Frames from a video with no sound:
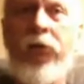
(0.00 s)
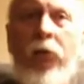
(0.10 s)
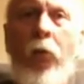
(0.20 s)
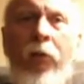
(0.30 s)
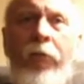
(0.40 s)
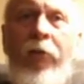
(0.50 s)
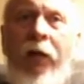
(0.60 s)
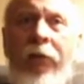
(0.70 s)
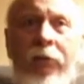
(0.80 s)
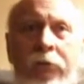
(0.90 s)
you're going to
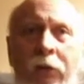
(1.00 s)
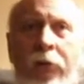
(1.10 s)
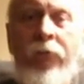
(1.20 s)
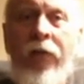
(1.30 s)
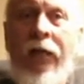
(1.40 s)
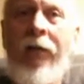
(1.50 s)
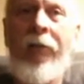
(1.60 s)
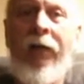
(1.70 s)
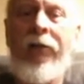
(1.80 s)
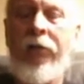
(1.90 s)
find these days for the
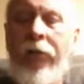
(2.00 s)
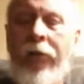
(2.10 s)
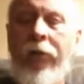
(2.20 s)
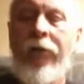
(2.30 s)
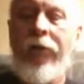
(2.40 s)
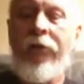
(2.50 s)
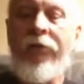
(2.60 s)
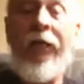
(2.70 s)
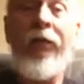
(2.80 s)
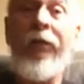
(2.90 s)
9x18
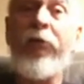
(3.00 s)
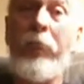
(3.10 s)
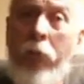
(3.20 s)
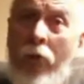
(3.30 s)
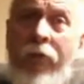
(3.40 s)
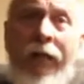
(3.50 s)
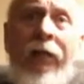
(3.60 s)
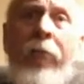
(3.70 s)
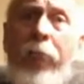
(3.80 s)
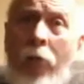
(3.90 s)
is that it is
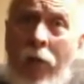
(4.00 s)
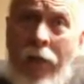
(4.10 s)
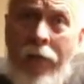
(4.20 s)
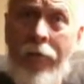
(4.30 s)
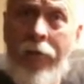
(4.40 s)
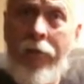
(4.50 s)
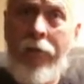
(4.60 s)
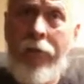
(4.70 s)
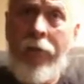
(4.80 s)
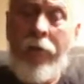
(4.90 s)
Berdan primed.
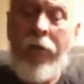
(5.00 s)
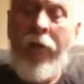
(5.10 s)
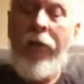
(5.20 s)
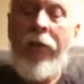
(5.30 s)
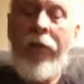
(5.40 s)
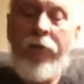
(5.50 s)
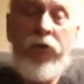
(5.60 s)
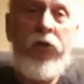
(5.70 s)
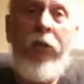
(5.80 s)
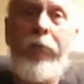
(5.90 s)
Okay, it's
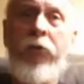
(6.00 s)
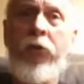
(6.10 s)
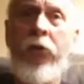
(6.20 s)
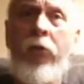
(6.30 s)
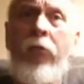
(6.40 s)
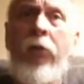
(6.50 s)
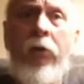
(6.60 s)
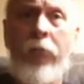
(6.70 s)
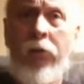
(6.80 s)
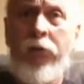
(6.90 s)
cheap to shoot,
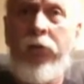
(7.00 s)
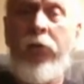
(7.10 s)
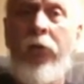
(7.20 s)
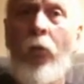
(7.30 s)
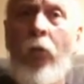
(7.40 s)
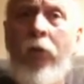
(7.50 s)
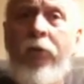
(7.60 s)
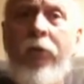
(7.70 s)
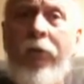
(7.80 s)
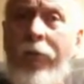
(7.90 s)
but you shoot it
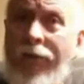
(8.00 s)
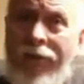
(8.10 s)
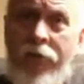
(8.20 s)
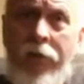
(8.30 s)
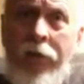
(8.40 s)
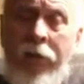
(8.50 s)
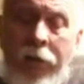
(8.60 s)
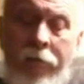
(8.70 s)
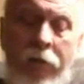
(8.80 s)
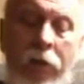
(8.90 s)
once, that's the end
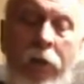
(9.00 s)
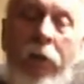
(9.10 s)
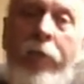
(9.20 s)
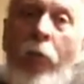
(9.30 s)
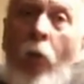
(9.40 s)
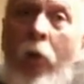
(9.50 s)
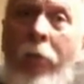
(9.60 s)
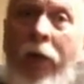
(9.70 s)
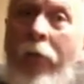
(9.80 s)
of it. If you want to pay